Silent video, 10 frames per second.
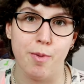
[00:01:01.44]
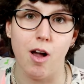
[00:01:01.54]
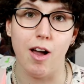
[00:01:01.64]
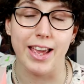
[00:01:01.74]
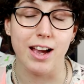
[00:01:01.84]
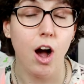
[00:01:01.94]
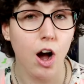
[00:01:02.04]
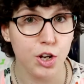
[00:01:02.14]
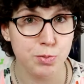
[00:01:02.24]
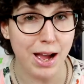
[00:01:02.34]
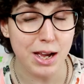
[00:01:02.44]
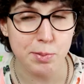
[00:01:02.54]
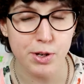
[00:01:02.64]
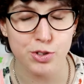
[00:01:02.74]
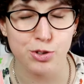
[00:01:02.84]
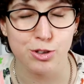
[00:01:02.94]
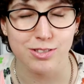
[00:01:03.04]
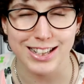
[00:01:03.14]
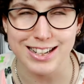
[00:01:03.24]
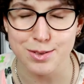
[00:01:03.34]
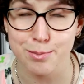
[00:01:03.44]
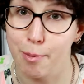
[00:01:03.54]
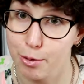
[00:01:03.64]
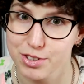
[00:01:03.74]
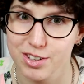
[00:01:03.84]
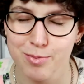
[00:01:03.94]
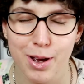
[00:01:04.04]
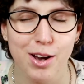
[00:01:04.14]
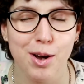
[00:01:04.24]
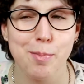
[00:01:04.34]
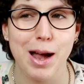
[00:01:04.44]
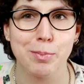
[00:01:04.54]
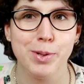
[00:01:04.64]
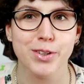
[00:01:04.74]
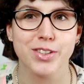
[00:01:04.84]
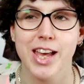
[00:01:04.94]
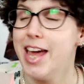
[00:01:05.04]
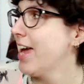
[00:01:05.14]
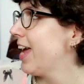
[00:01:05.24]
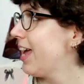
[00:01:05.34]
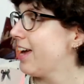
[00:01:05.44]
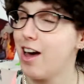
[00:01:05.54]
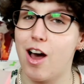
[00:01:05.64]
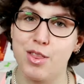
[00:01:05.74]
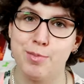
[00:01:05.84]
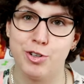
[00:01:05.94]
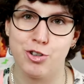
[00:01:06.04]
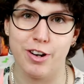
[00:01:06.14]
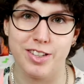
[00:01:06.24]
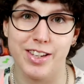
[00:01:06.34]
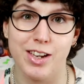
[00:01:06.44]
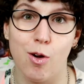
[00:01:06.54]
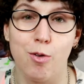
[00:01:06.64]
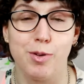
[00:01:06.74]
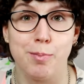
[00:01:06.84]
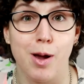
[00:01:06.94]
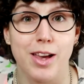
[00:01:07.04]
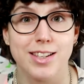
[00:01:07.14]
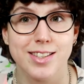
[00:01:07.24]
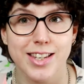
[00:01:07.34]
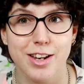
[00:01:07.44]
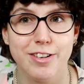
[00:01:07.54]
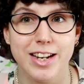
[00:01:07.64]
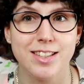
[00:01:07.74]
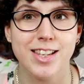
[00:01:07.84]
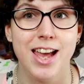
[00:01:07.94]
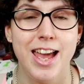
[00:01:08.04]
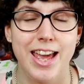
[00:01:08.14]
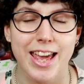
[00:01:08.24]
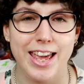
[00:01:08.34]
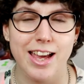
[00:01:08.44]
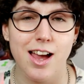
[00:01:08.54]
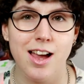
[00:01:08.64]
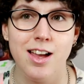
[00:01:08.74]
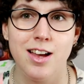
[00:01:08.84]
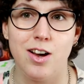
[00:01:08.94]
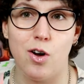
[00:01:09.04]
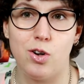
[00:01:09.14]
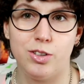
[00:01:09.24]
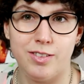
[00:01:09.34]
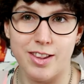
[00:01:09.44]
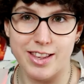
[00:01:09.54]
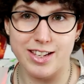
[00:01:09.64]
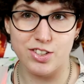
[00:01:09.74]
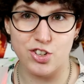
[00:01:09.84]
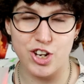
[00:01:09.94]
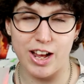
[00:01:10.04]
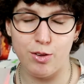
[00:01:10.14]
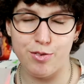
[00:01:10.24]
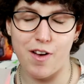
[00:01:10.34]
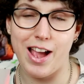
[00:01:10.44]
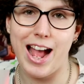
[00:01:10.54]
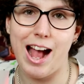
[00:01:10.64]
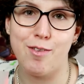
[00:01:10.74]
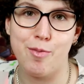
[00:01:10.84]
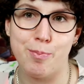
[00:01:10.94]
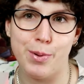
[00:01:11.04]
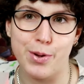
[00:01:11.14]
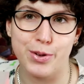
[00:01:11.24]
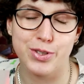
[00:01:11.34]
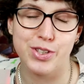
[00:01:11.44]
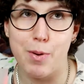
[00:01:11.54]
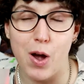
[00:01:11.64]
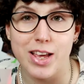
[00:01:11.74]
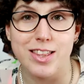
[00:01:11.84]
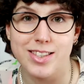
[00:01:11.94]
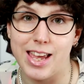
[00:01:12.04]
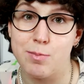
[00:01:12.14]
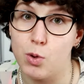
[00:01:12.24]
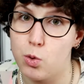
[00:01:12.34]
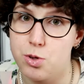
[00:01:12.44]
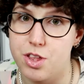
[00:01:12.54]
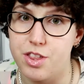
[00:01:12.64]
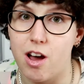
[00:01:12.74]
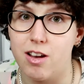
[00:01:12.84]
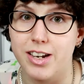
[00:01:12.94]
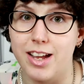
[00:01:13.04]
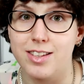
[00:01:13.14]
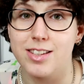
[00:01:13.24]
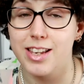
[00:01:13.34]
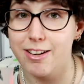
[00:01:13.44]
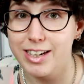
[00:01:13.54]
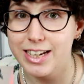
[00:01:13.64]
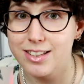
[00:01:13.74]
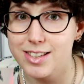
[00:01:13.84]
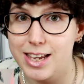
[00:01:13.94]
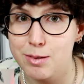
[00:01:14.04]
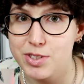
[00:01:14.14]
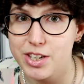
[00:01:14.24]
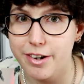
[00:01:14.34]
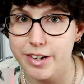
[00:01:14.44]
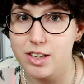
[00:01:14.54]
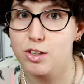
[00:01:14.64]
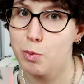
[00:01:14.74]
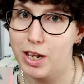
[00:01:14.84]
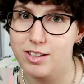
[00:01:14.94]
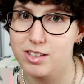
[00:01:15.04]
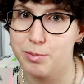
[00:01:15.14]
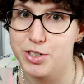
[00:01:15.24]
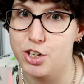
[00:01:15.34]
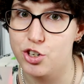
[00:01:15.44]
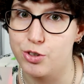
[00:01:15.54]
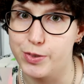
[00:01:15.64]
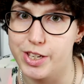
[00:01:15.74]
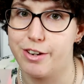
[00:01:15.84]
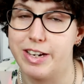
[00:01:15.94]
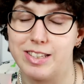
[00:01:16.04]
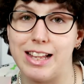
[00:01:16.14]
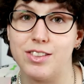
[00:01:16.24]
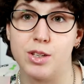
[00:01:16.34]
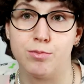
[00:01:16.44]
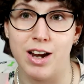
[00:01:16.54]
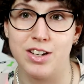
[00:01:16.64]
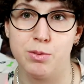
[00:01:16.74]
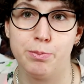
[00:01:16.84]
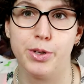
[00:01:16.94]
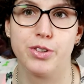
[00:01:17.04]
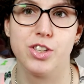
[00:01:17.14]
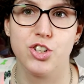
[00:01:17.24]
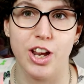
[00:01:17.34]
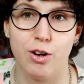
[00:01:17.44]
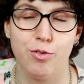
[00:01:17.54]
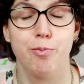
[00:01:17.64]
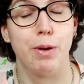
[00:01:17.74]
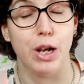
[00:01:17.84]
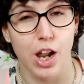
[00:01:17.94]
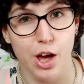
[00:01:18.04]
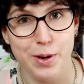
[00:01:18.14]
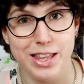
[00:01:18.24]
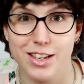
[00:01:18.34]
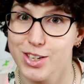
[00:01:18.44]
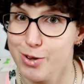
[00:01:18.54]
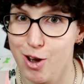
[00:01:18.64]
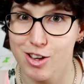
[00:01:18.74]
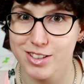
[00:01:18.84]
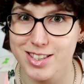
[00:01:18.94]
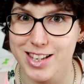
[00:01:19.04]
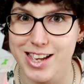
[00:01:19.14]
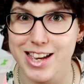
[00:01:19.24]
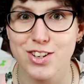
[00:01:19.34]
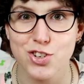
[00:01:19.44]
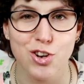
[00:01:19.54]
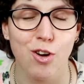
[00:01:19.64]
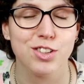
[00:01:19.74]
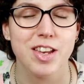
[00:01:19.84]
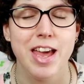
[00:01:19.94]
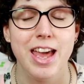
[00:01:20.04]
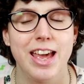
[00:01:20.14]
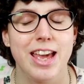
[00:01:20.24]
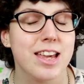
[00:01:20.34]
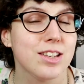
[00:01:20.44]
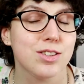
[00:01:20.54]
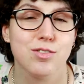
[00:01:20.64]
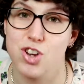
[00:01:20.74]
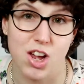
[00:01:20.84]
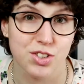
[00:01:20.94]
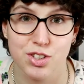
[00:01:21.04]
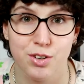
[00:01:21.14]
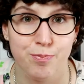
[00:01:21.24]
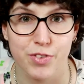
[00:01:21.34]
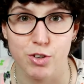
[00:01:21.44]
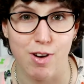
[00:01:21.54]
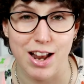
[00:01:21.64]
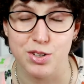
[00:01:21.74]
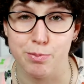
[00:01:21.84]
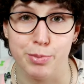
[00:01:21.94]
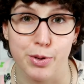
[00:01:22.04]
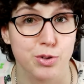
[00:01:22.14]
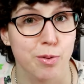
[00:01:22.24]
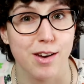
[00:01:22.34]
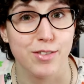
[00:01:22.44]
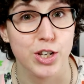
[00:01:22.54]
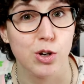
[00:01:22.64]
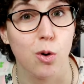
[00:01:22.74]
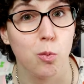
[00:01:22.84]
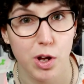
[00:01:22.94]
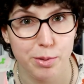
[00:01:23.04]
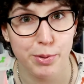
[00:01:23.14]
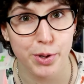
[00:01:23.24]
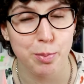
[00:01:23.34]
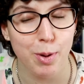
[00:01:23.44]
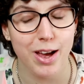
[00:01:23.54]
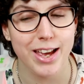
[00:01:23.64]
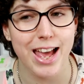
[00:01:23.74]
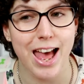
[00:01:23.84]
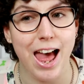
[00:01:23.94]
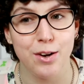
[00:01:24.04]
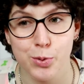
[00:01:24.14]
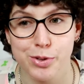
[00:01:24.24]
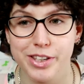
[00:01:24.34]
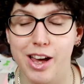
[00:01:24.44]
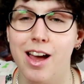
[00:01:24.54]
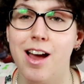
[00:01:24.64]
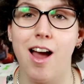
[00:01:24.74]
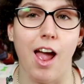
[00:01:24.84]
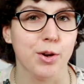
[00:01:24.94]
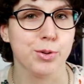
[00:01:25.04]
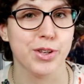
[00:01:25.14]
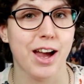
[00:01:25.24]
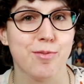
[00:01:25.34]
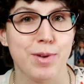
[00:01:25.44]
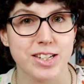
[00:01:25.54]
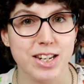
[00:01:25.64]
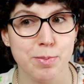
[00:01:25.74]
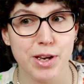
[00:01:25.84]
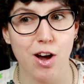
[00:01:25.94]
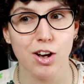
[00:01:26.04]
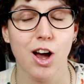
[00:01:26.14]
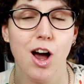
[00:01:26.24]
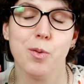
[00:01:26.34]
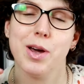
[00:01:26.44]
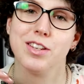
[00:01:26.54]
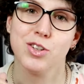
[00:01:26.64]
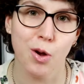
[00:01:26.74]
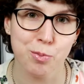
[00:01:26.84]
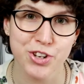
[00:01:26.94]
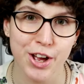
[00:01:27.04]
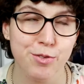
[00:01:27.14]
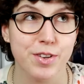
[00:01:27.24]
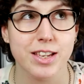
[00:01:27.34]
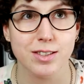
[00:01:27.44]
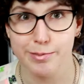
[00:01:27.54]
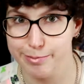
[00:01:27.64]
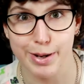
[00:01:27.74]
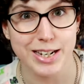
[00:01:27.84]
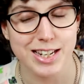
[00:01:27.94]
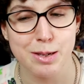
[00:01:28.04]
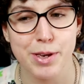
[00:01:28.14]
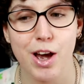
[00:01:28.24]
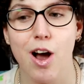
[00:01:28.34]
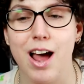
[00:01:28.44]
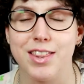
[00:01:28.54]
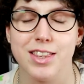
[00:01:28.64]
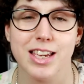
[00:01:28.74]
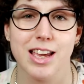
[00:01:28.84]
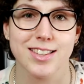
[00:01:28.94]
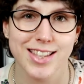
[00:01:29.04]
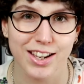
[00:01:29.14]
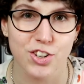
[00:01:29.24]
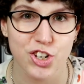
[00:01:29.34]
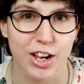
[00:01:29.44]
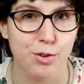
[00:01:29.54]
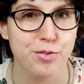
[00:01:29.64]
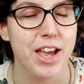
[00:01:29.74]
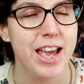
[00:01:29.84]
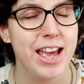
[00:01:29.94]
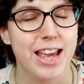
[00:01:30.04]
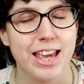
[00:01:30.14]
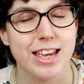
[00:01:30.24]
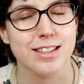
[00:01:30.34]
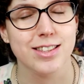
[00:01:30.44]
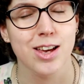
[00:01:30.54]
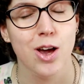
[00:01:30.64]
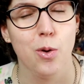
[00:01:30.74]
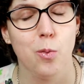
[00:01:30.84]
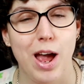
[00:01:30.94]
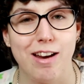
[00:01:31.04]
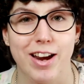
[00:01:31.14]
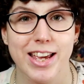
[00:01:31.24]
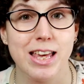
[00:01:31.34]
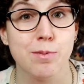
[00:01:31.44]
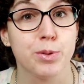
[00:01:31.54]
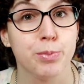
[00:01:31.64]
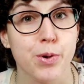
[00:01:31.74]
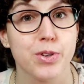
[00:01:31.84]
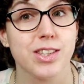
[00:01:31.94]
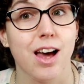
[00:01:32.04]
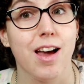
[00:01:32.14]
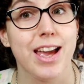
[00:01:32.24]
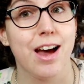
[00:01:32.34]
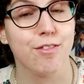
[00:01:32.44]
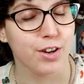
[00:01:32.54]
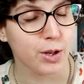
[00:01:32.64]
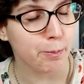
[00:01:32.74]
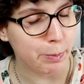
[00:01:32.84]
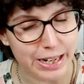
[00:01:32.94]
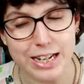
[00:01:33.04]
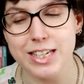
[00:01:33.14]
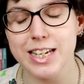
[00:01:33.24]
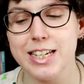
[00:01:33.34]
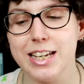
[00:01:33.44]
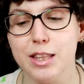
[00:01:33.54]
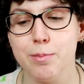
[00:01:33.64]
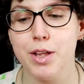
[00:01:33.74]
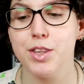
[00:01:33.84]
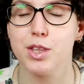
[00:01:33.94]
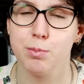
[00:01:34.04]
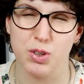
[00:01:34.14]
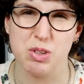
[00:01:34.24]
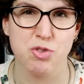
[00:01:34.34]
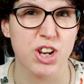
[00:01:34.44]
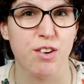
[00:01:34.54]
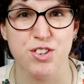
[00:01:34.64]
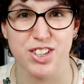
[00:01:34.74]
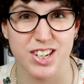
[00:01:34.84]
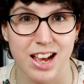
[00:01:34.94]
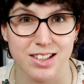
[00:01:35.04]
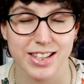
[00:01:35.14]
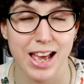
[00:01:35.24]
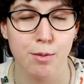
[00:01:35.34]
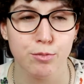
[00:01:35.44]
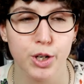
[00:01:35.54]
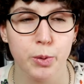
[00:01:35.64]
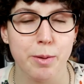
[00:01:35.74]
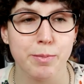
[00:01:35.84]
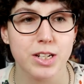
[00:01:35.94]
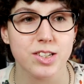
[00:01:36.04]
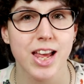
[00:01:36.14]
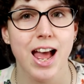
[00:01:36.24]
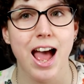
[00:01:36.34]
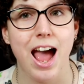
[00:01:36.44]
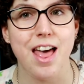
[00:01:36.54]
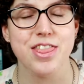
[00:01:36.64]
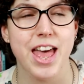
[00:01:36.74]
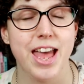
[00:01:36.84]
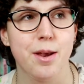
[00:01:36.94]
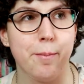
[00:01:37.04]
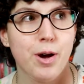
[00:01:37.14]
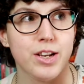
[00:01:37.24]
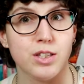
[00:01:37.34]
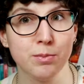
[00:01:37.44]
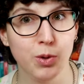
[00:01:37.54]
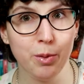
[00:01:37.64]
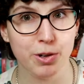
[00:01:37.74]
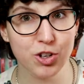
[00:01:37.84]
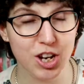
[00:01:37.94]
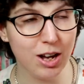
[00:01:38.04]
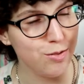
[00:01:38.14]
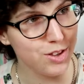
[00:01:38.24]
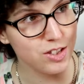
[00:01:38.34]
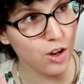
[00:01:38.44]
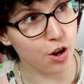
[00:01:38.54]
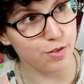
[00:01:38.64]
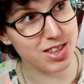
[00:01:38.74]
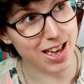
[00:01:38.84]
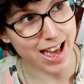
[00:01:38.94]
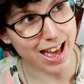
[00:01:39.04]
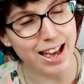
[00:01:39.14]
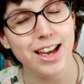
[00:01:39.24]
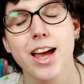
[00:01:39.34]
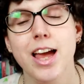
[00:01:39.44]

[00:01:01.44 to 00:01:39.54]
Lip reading: my hardback books, or at least most of my hardback books. Here are the majority of my series. Here on this shelf I have books by the same author that aren't necessarily in the same series, as well as some additional series and some random books. The shelf below it that you can't see in shot is just random books where I've only got one book by an author. I also have my TBR cart, where the top shelf is my TBR and the second shelf is where I keep the books that I have completed in the month. The bottom shelf just has camera equipment, and then my smaller bookshelf that's over there